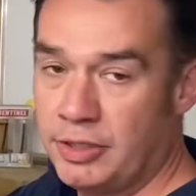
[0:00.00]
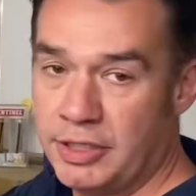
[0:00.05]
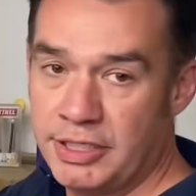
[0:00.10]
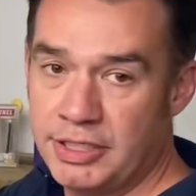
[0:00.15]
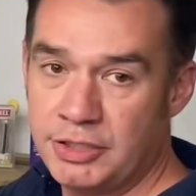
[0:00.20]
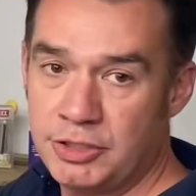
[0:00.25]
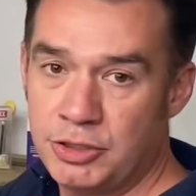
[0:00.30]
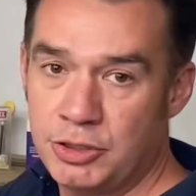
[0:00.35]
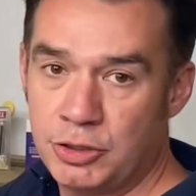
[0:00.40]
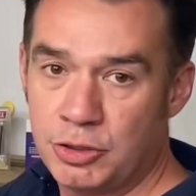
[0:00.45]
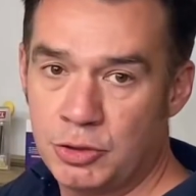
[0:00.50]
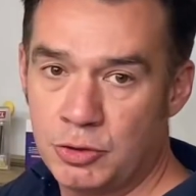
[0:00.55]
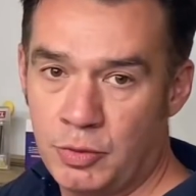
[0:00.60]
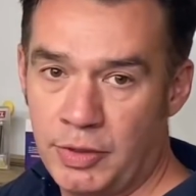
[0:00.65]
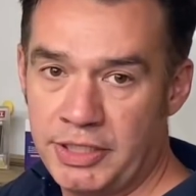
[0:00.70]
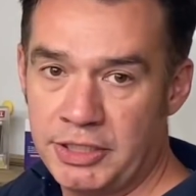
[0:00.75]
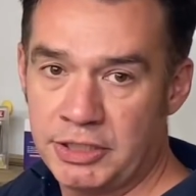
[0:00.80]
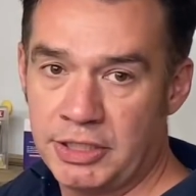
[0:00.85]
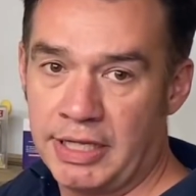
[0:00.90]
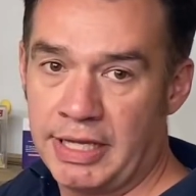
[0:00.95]
is your
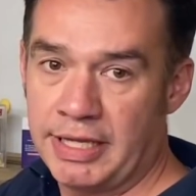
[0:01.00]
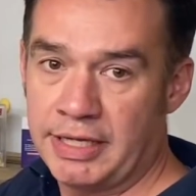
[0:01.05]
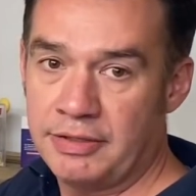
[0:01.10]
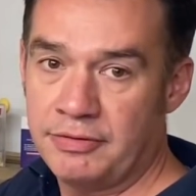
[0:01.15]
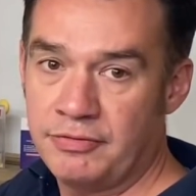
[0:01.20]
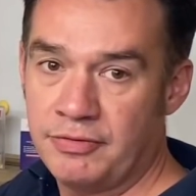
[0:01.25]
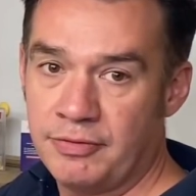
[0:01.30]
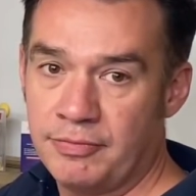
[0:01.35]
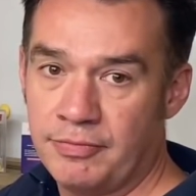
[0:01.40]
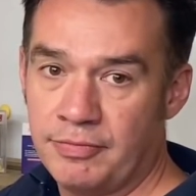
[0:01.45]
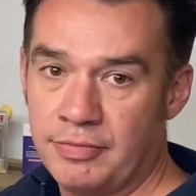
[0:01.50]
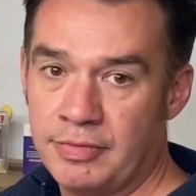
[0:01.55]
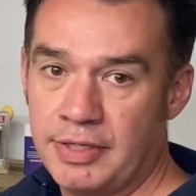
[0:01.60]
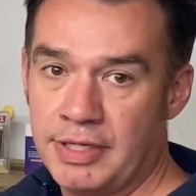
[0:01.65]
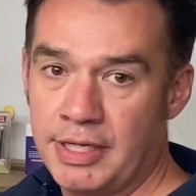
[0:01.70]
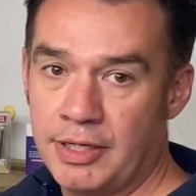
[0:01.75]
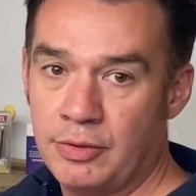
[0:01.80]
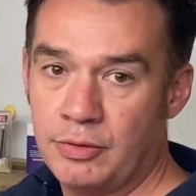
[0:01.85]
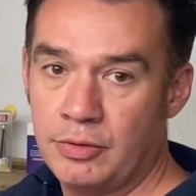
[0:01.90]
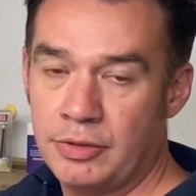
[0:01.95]
switch live.
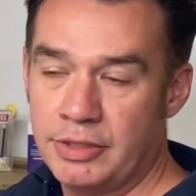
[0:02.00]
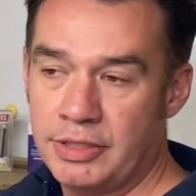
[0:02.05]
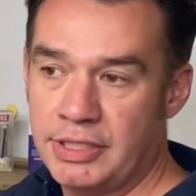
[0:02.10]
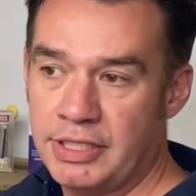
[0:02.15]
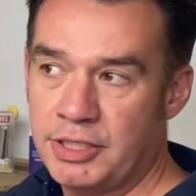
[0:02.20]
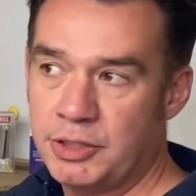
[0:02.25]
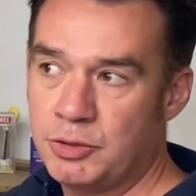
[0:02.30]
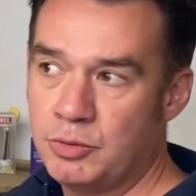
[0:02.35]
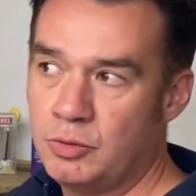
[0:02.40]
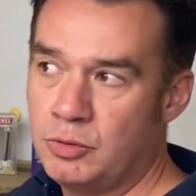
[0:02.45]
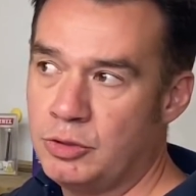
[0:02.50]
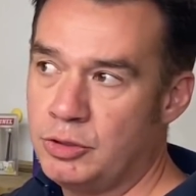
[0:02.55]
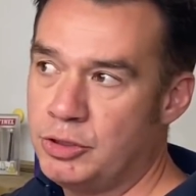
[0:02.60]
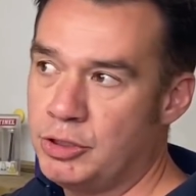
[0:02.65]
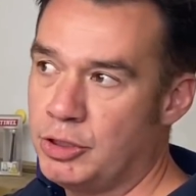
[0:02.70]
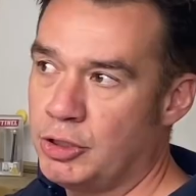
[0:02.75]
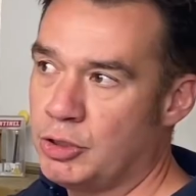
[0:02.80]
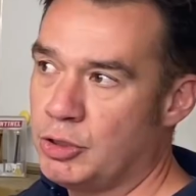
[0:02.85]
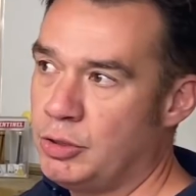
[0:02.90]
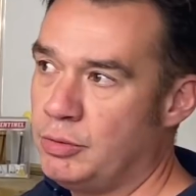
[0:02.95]
Now, this
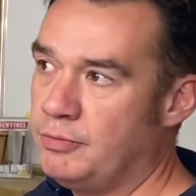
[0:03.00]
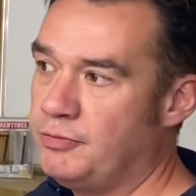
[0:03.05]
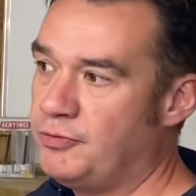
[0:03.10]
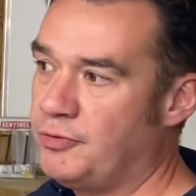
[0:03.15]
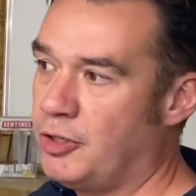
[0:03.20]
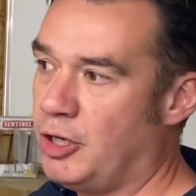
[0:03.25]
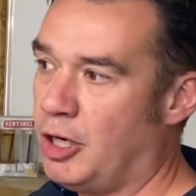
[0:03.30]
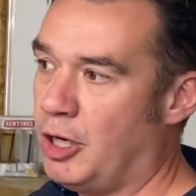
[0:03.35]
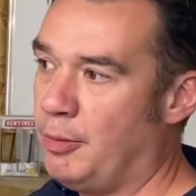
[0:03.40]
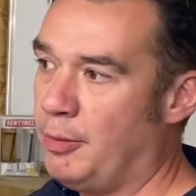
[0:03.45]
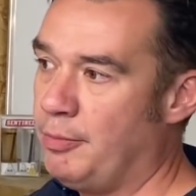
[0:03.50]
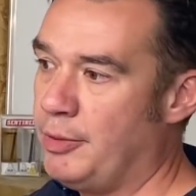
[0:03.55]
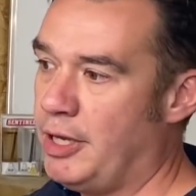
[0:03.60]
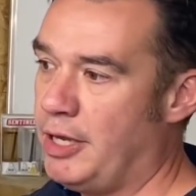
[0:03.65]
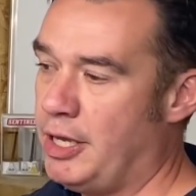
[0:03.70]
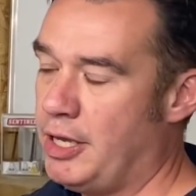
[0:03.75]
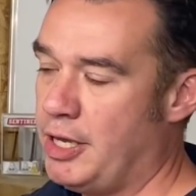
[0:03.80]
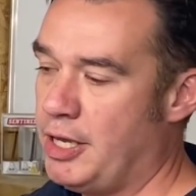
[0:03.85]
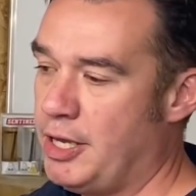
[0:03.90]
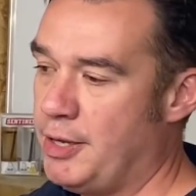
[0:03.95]
would come from,
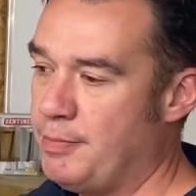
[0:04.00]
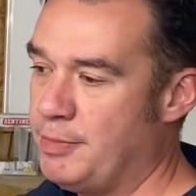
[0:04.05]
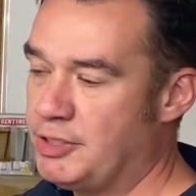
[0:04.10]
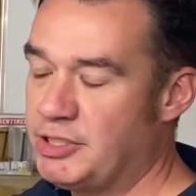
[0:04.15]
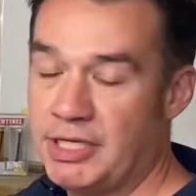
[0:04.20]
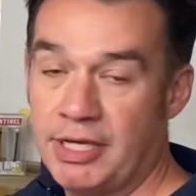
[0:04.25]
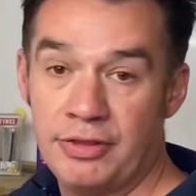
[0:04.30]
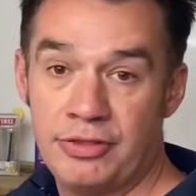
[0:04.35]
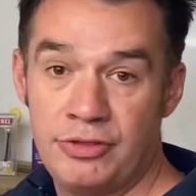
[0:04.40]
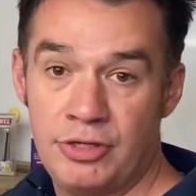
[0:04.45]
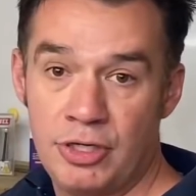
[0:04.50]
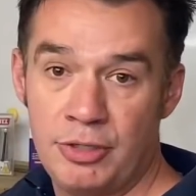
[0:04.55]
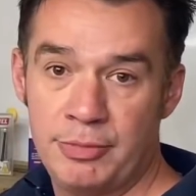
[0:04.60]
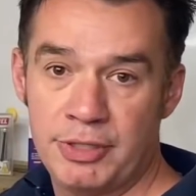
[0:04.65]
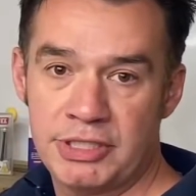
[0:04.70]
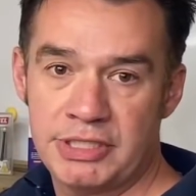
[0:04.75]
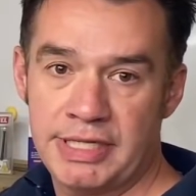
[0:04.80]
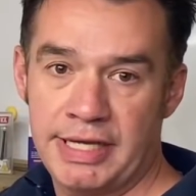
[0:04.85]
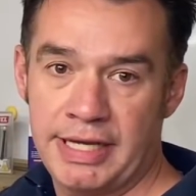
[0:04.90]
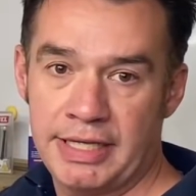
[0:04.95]
say, a
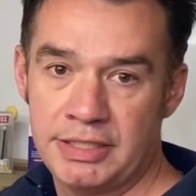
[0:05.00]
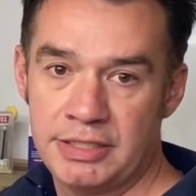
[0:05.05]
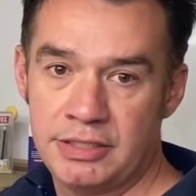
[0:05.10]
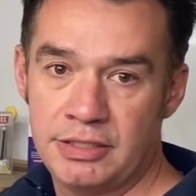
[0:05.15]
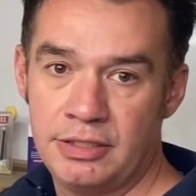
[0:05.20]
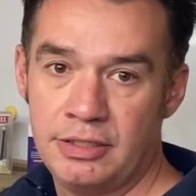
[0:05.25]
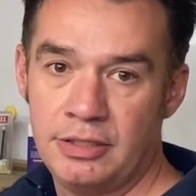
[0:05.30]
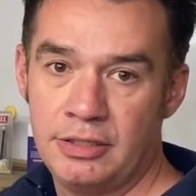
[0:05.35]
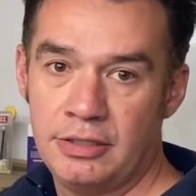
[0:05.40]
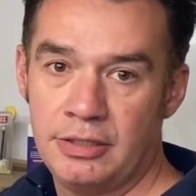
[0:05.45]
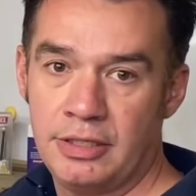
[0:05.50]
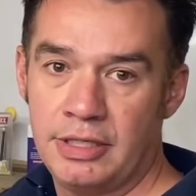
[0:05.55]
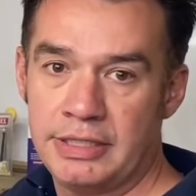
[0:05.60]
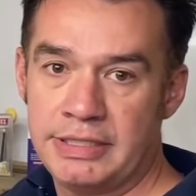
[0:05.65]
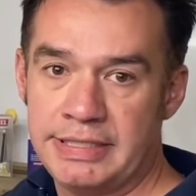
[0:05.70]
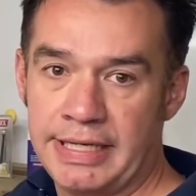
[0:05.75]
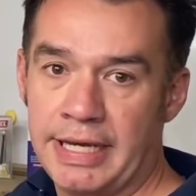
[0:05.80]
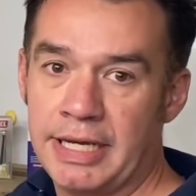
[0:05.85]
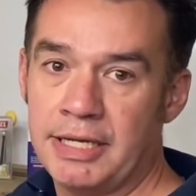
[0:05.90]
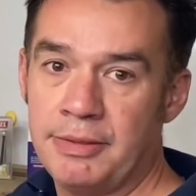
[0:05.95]
thermostat, a
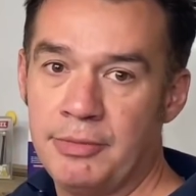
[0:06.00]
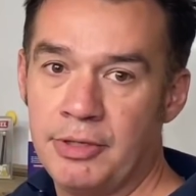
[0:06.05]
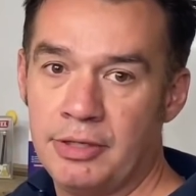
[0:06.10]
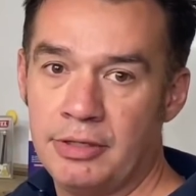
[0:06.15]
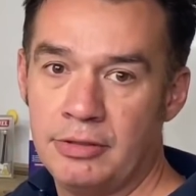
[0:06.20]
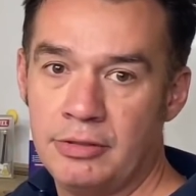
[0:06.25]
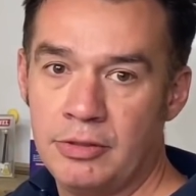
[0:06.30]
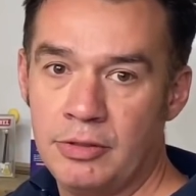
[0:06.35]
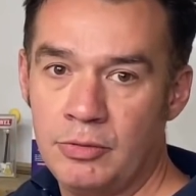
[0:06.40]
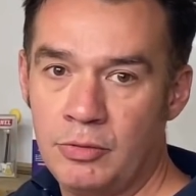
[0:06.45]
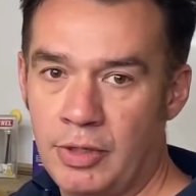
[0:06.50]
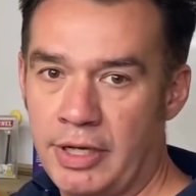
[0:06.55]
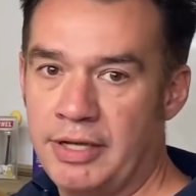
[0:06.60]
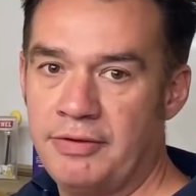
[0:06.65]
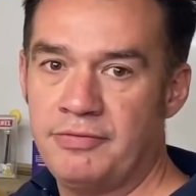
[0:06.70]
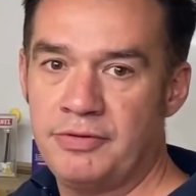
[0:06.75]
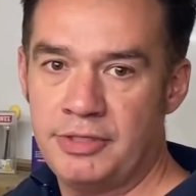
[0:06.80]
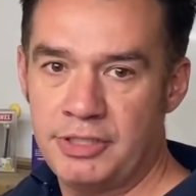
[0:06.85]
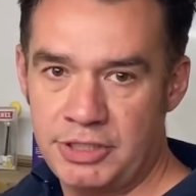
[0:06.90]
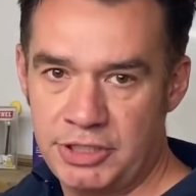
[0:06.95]
timer,
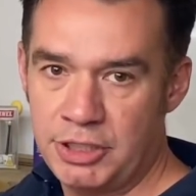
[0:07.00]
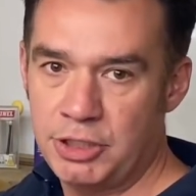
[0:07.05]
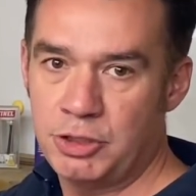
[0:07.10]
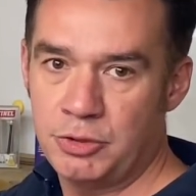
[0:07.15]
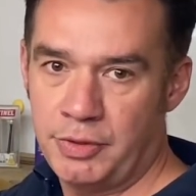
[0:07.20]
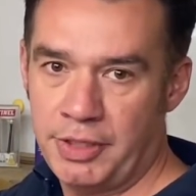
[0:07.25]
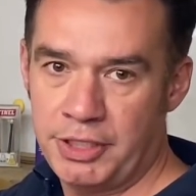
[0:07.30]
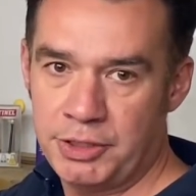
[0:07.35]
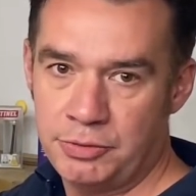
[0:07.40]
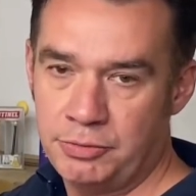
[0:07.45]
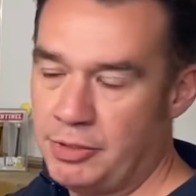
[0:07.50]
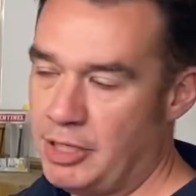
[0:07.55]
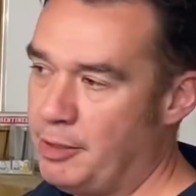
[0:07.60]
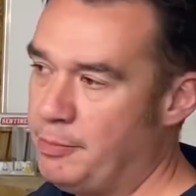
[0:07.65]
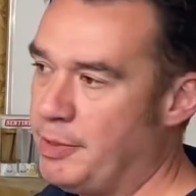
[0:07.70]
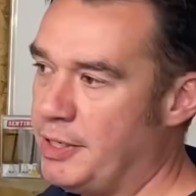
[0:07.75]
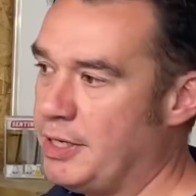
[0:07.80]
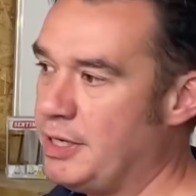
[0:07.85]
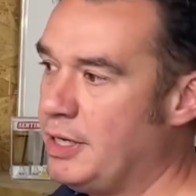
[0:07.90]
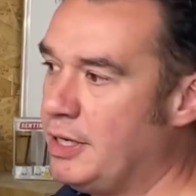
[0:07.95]
whatever the situation may
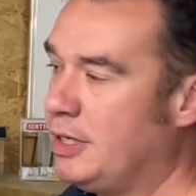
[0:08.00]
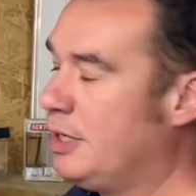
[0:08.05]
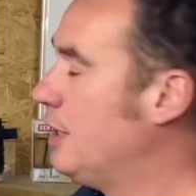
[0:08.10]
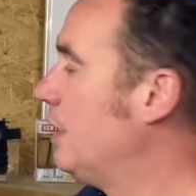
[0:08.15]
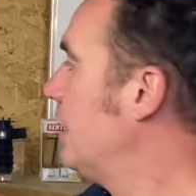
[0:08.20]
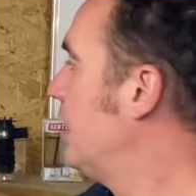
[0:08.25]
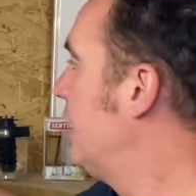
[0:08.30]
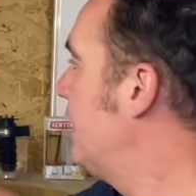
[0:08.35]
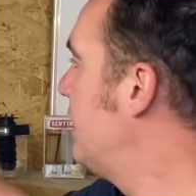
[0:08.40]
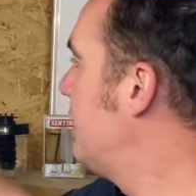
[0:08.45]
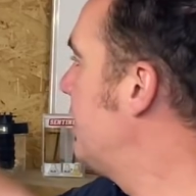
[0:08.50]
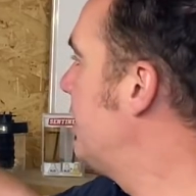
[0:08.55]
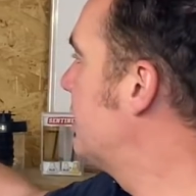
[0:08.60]
be. In this